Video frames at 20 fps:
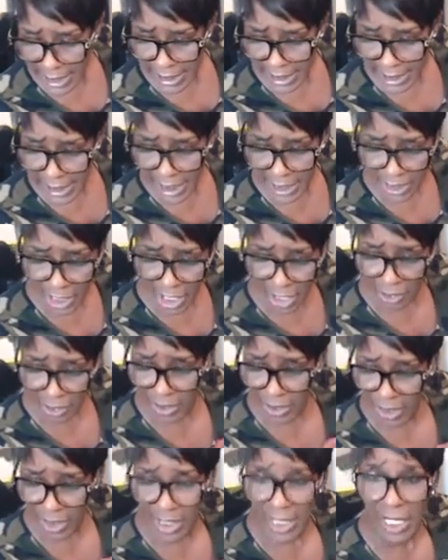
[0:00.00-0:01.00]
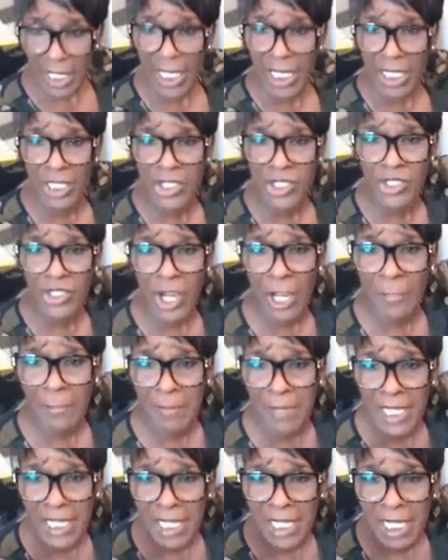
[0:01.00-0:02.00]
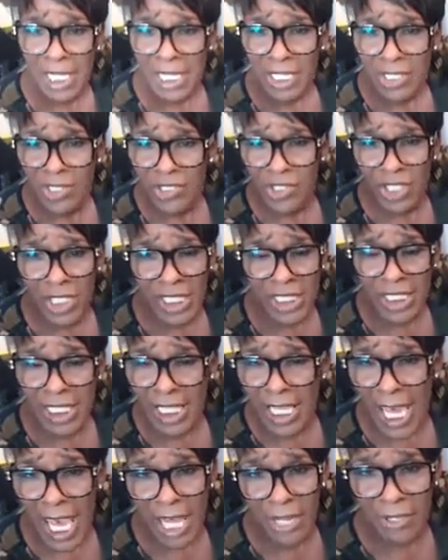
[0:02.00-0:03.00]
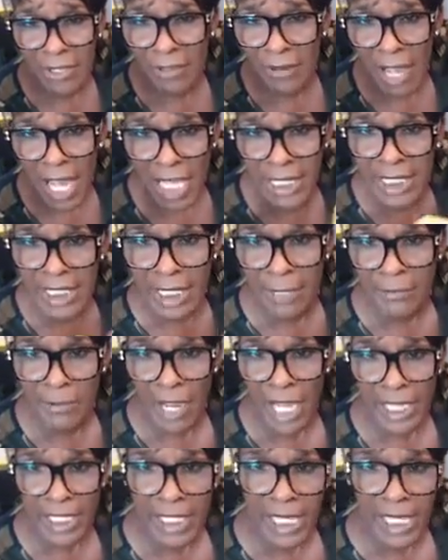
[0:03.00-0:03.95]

Sticky notes and a Sharpie just to categorize them right